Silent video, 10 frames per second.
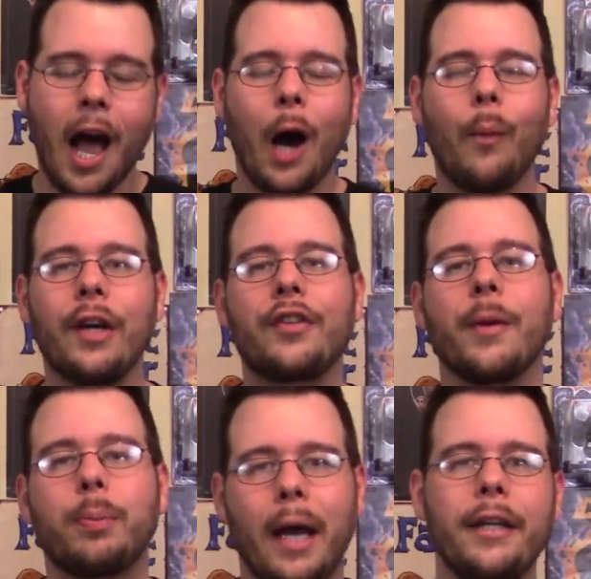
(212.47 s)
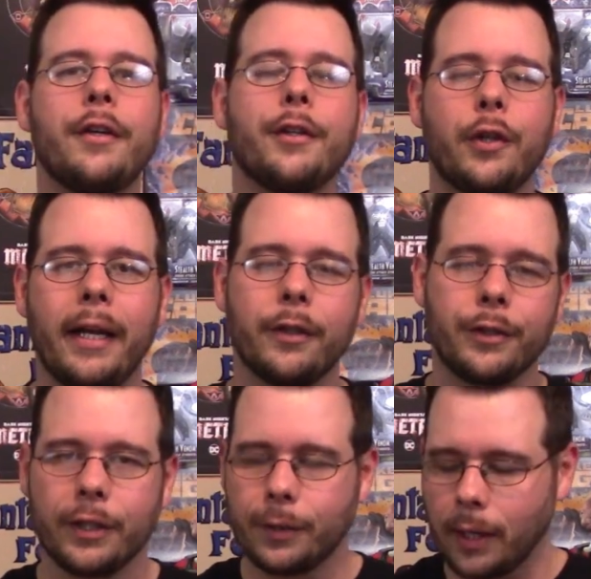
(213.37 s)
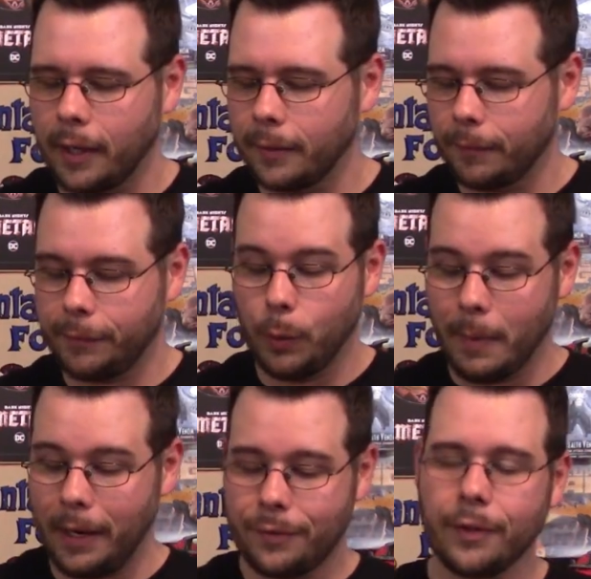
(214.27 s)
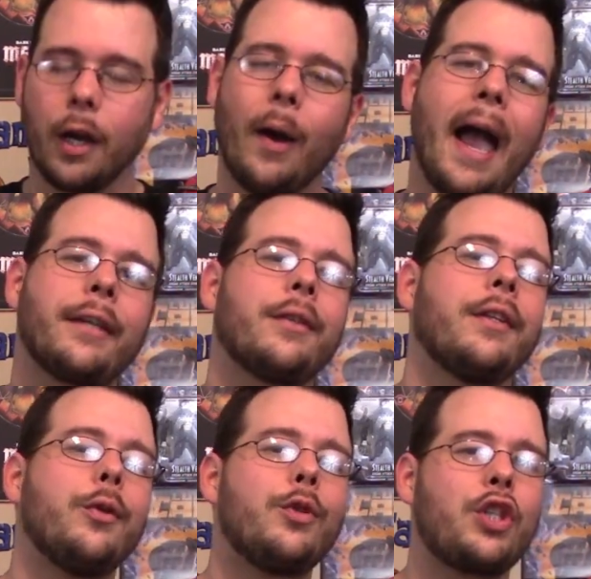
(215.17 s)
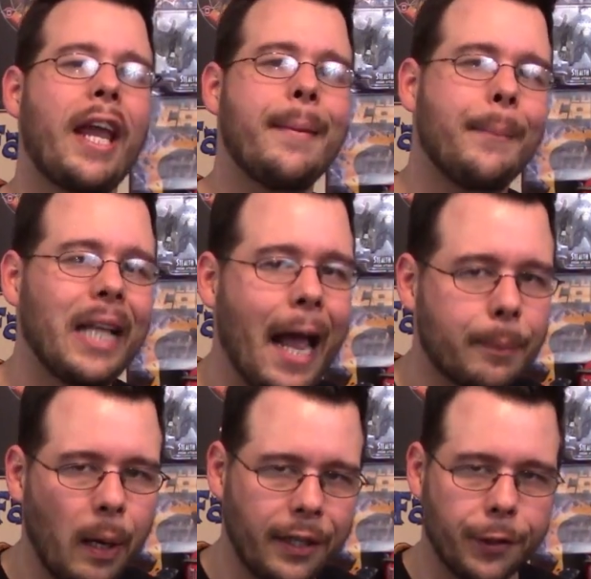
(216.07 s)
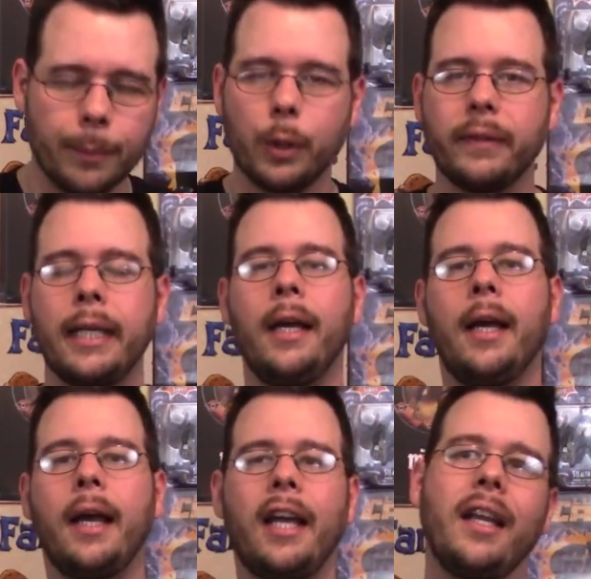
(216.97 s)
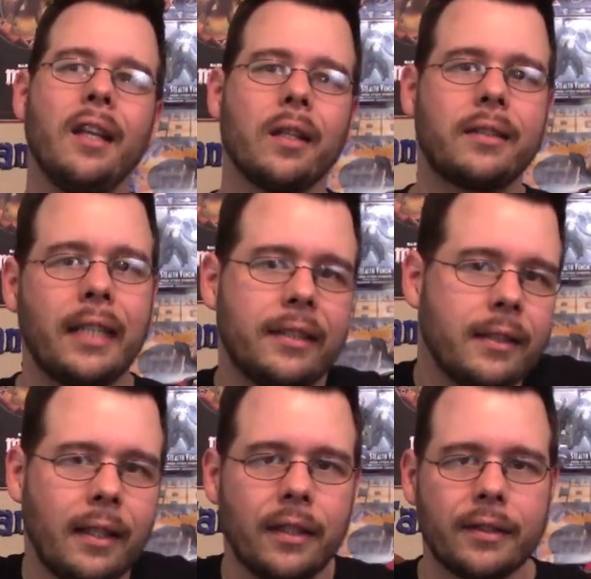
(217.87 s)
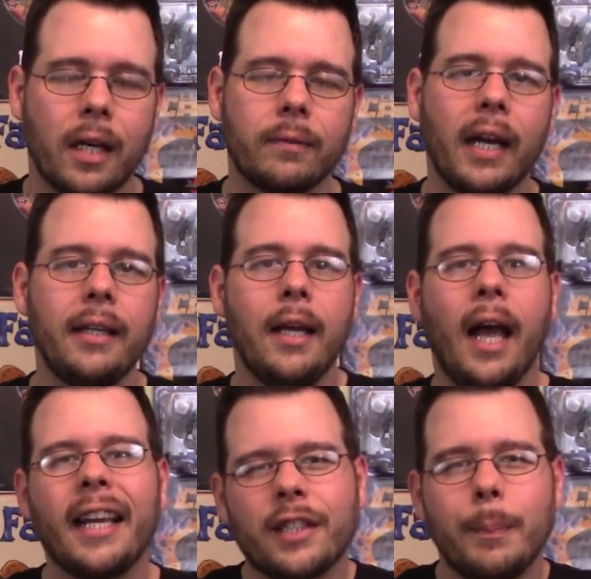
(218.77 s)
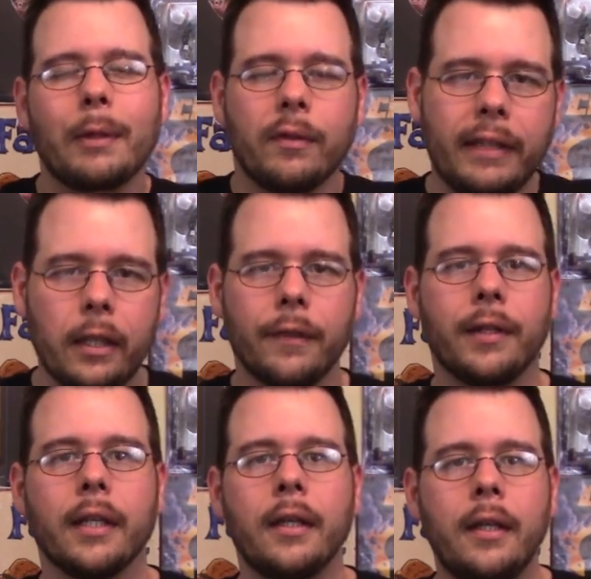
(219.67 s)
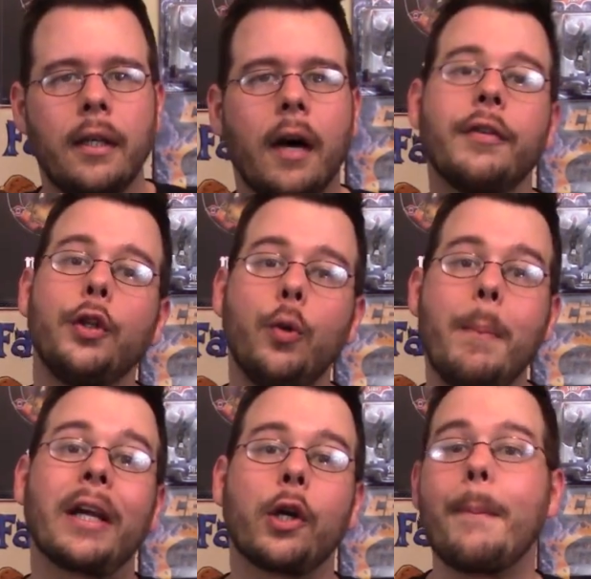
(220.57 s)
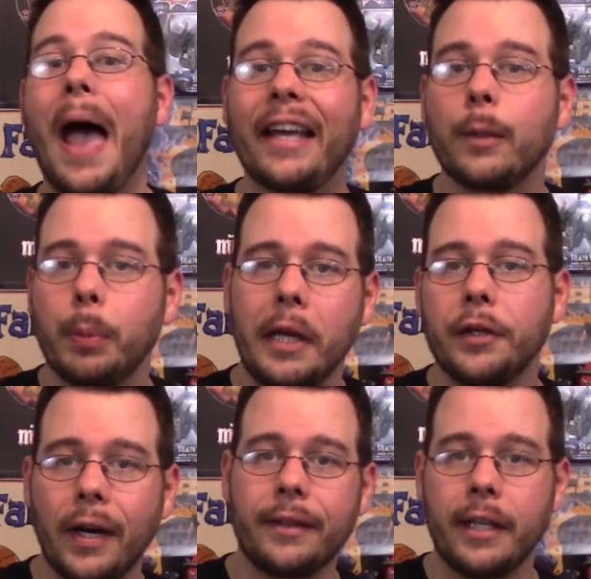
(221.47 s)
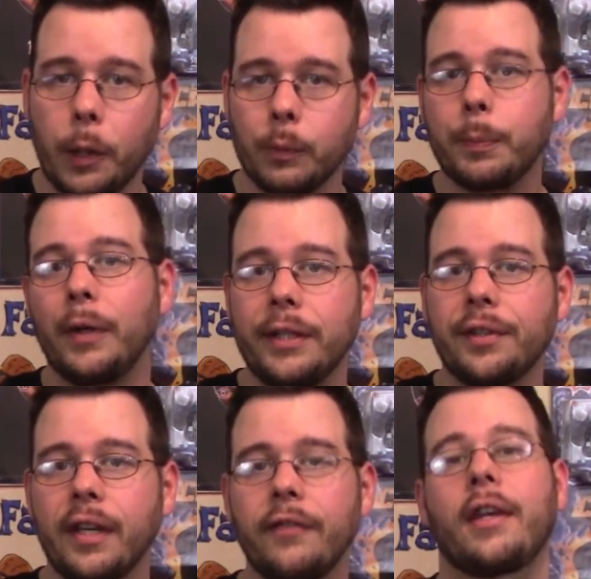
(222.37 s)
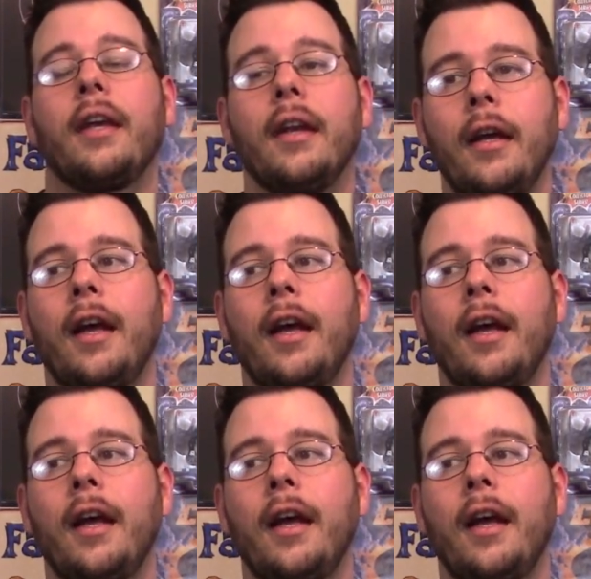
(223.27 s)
I watched the Predator trailer just a few minutes ago, actually, the new Shane Black Predator movie, and it looks decent. It looks all right. I guess the big reveal of the of the new bigger, badder Predator at the end was pretty significant.